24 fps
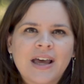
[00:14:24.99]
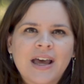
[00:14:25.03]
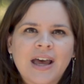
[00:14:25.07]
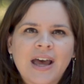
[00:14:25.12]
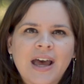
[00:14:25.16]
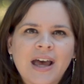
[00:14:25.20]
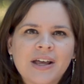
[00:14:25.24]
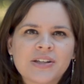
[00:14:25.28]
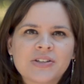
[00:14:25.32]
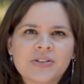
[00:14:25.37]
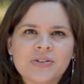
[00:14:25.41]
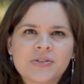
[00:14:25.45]

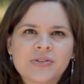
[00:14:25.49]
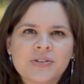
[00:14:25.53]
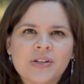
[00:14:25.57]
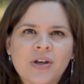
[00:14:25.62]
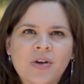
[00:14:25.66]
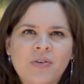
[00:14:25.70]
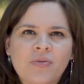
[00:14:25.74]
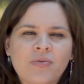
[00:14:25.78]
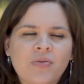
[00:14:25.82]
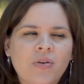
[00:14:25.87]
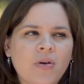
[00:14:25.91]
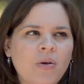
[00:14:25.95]
ask
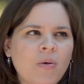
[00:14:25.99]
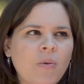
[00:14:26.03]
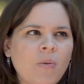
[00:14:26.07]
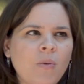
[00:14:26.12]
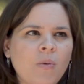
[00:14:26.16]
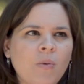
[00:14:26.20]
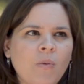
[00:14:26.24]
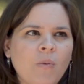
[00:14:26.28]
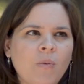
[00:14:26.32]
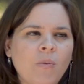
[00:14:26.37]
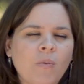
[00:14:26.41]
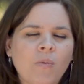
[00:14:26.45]
yourself,
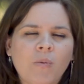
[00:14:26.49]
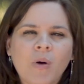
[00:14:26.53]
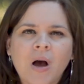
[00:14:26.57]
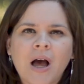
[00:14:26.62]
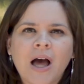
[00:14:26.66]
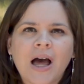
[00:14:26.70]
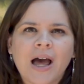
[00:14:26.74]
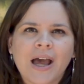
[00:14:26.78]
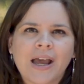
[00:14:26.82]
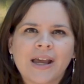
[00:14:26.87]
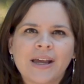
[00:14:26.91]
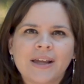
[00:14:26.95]

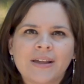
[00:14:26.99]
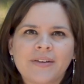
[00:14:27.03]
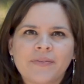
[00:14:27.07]
why?